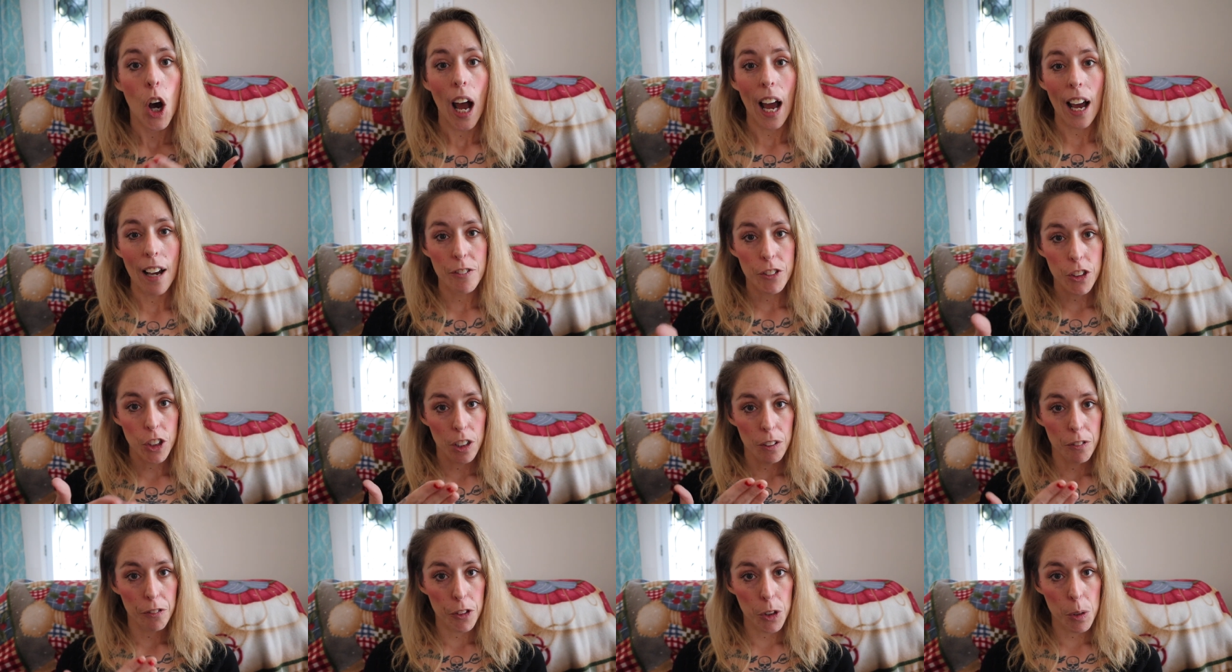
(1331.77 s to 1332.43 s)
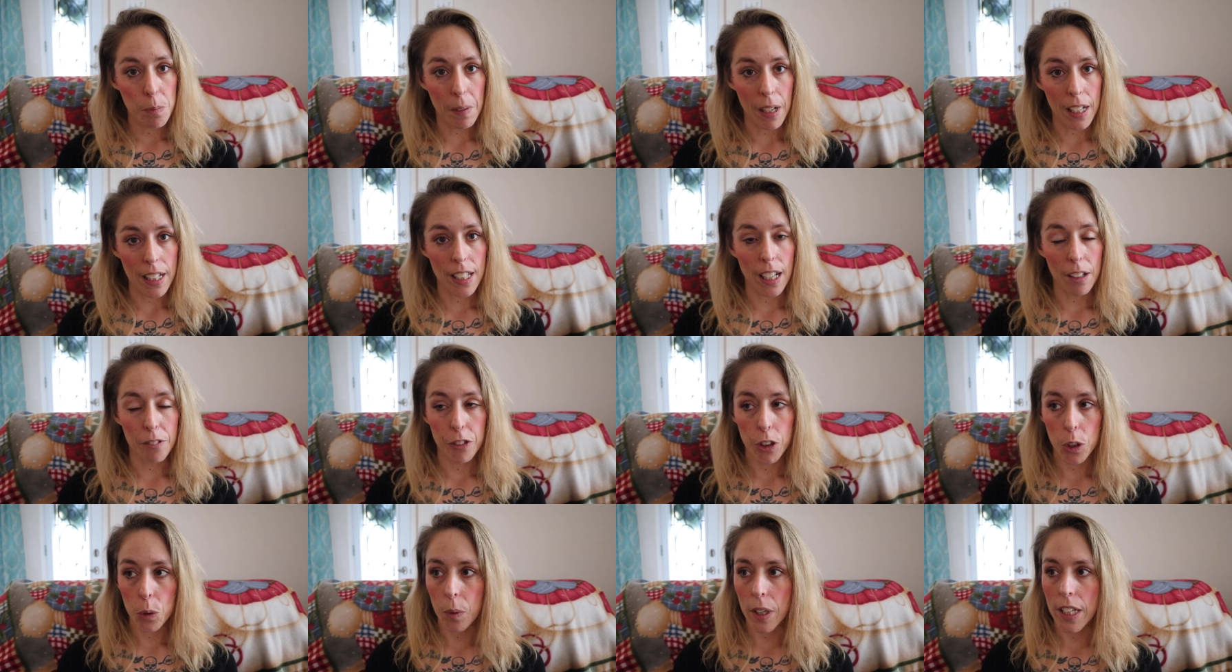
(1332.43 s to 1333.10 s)
after a few months, a
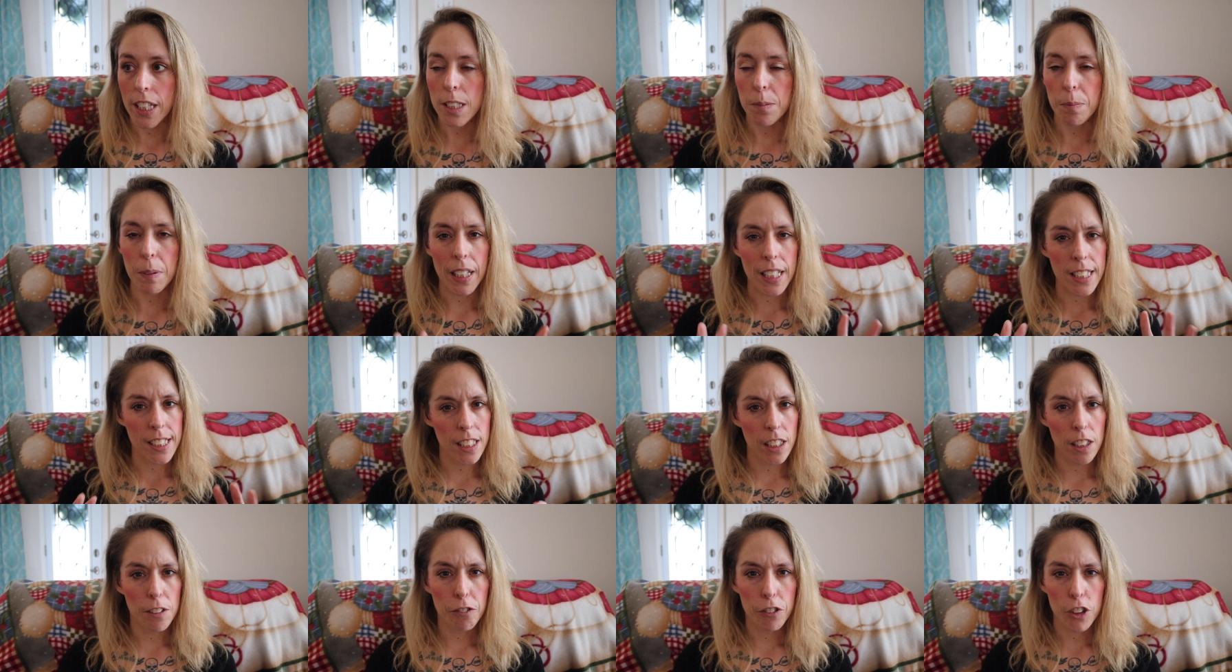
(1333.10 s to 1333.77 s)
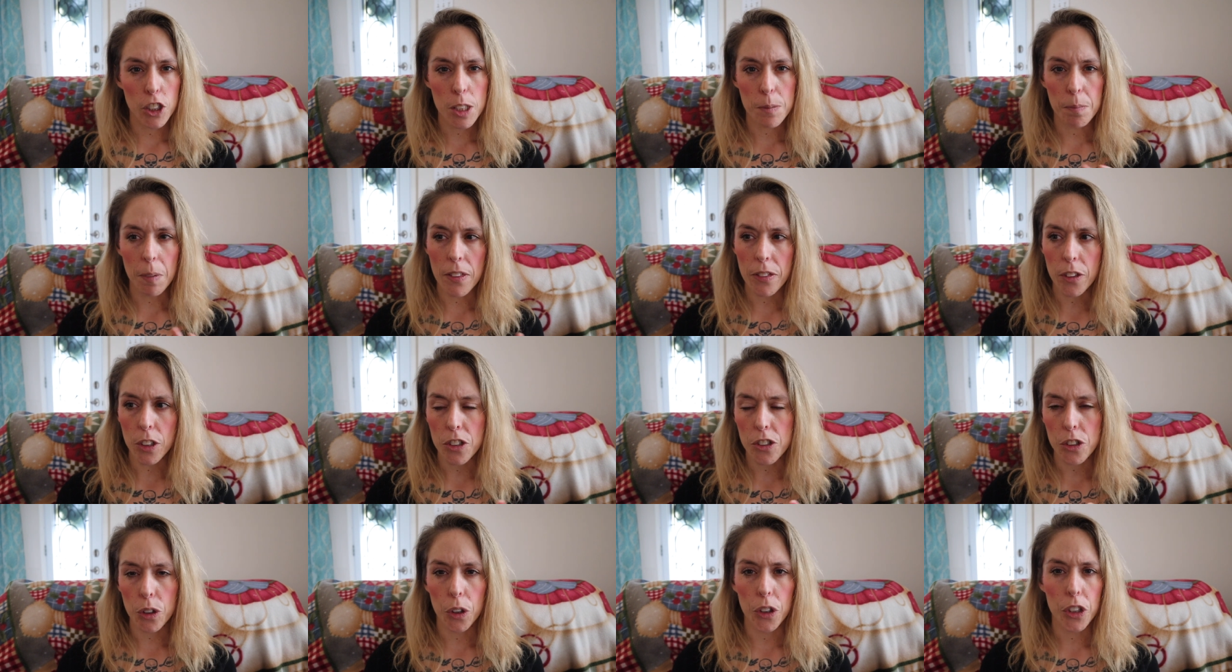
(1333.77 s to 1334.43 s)
few weeks, because in the first month
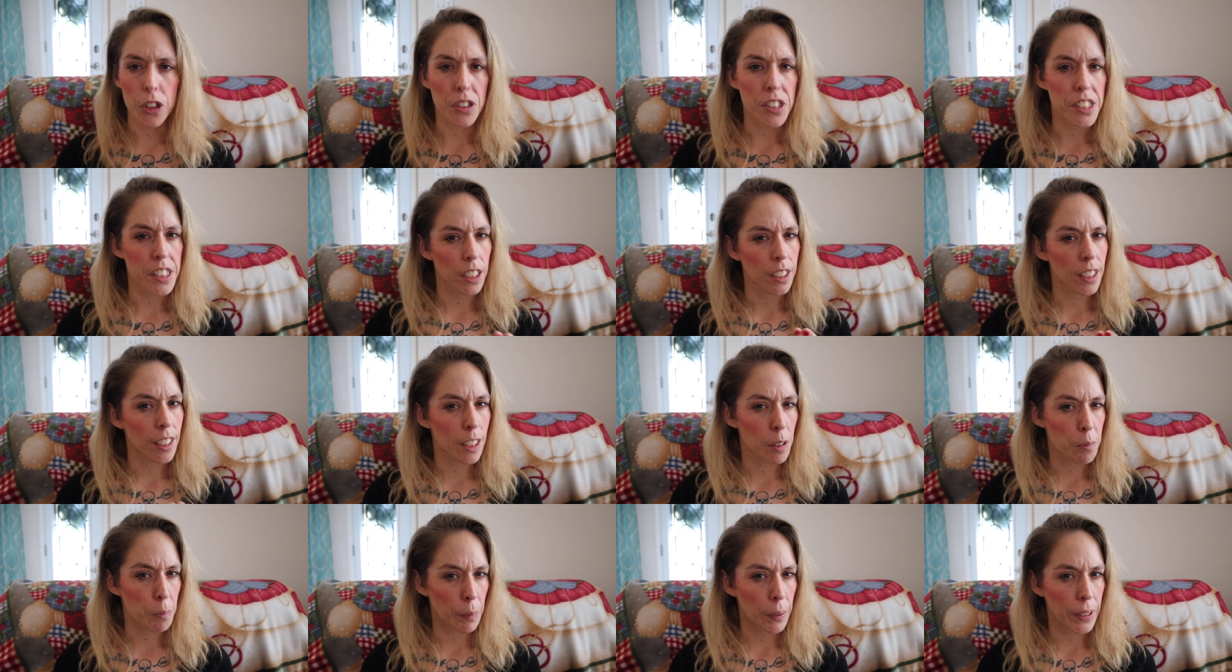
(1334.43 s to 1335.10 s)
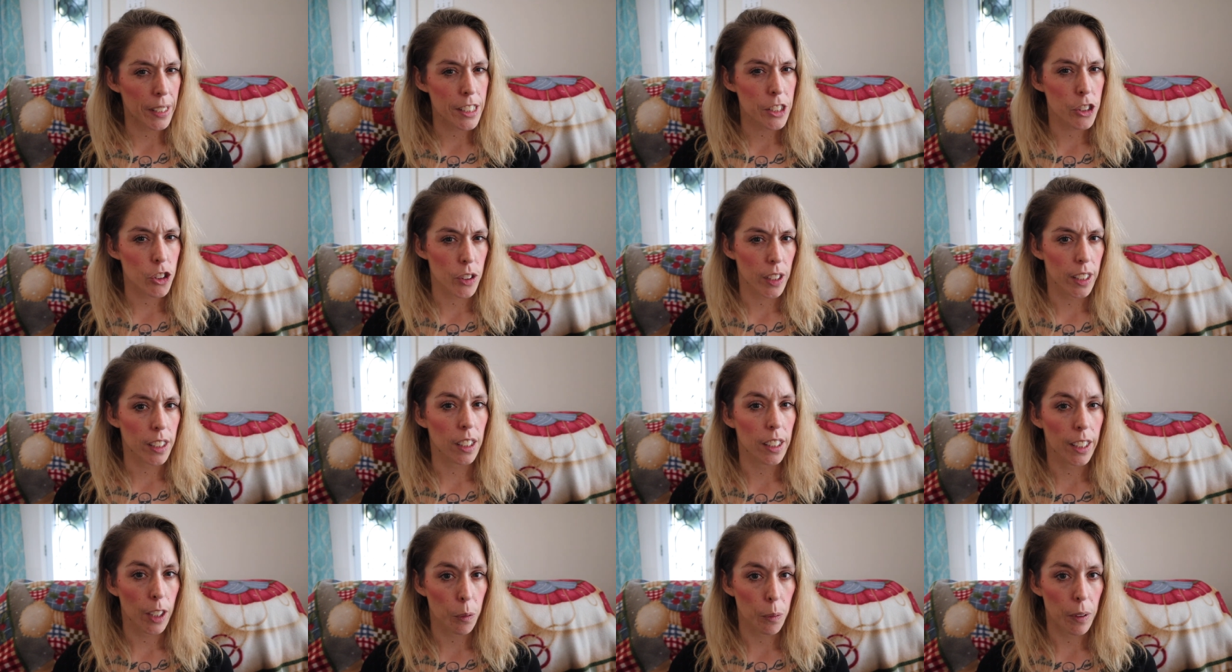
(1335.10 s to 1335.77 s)
or so, you're still on a pretty
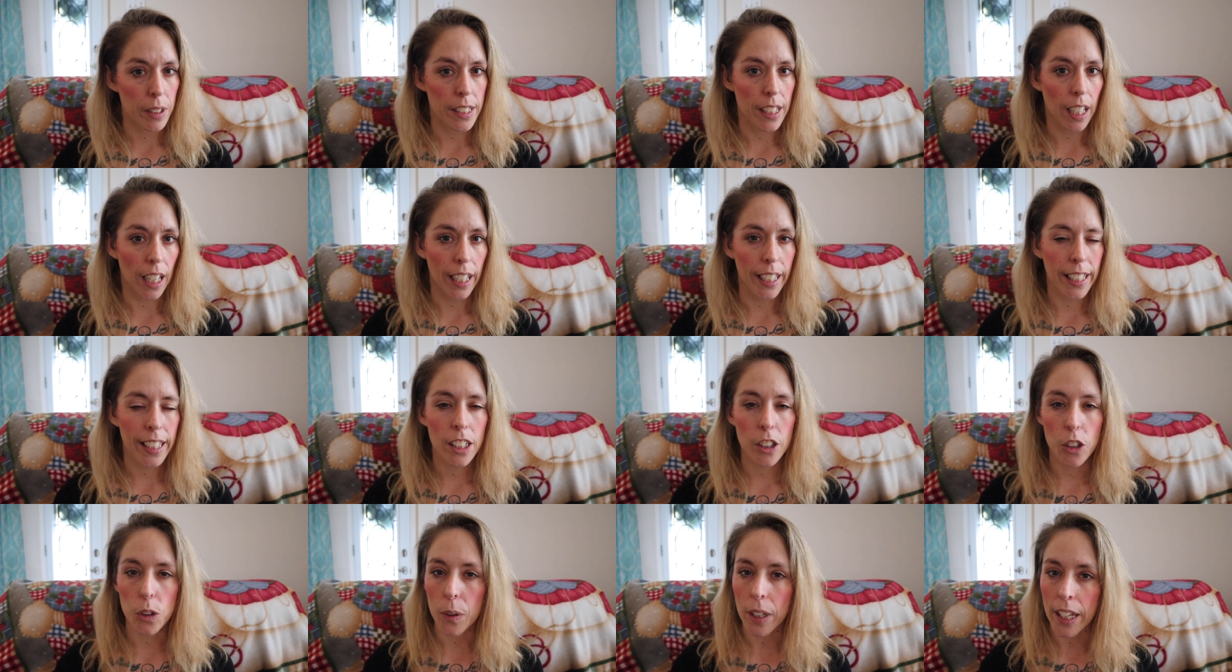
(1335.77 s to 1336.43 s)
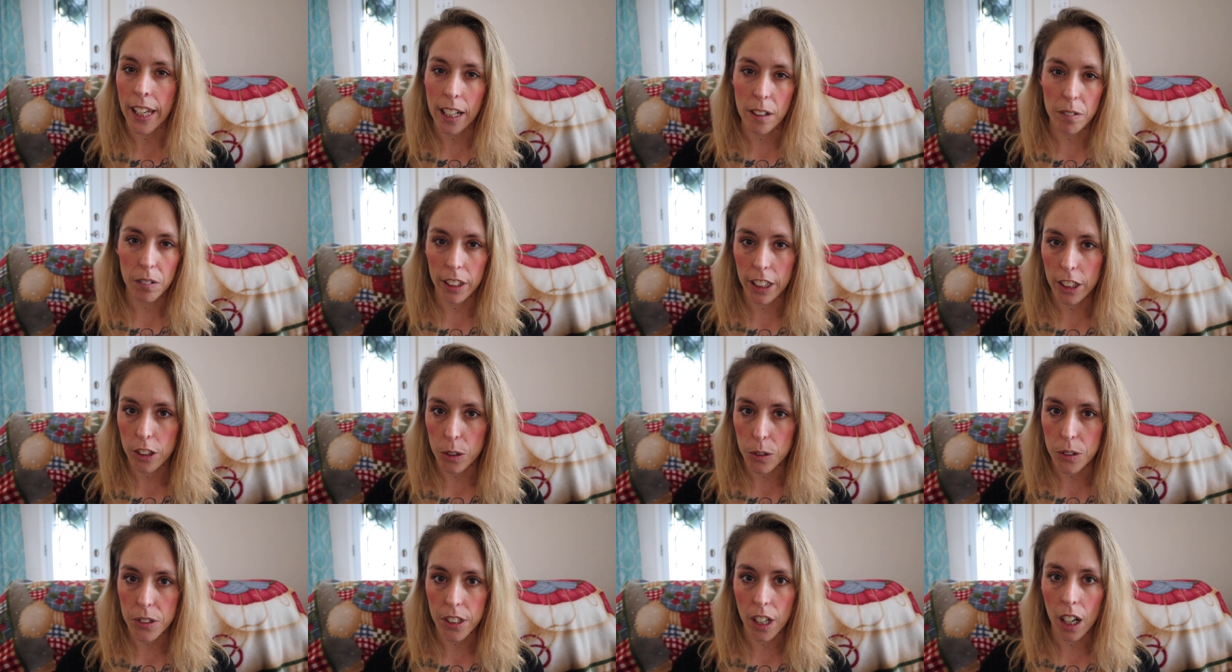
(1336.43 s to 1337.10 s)
strict liquid diet. You can't really
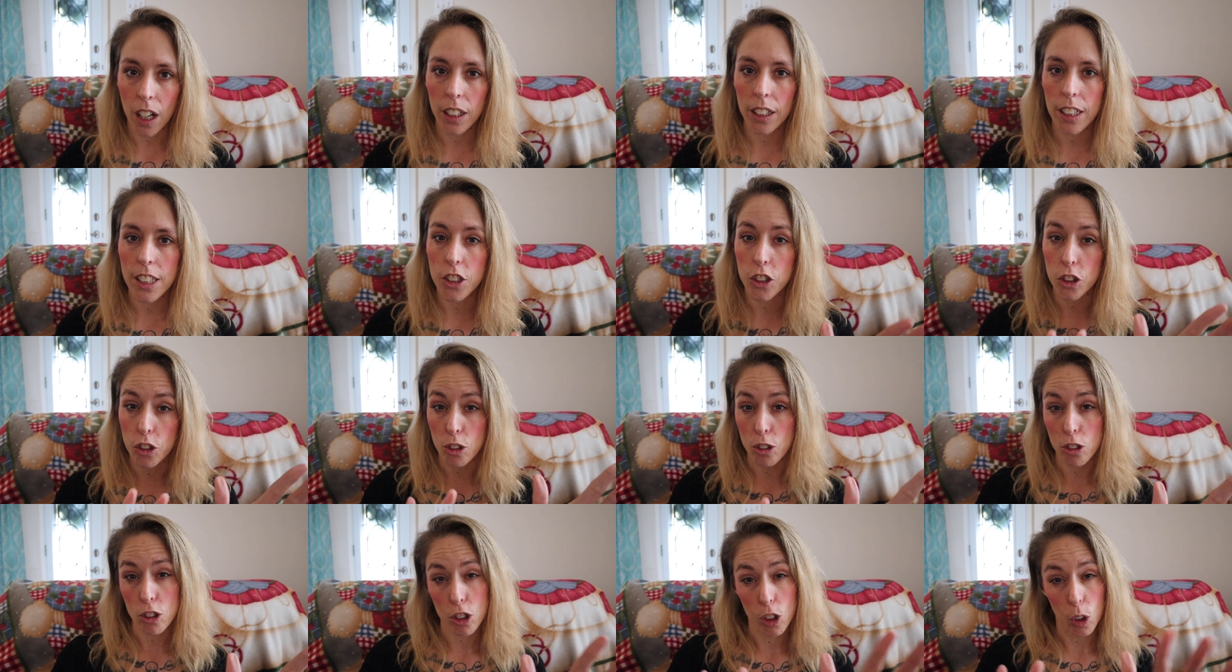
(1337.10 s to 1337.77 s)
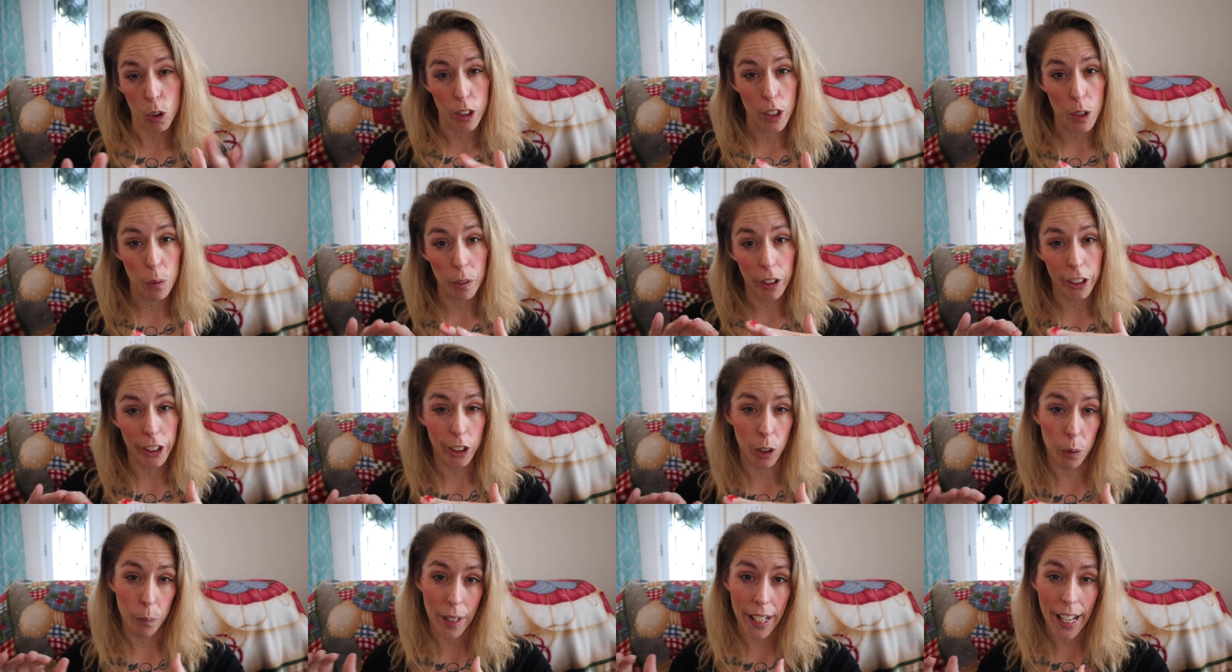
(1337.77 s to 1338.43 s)
do solids, and you slowly
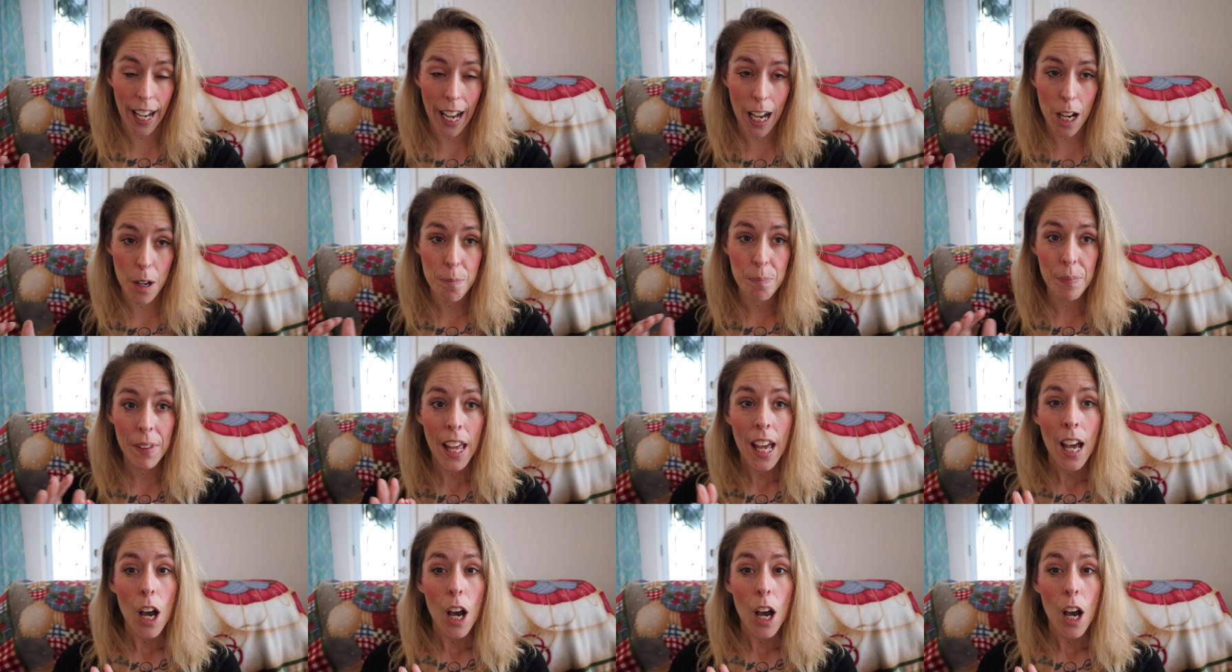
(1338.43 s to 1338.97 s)
work your way up.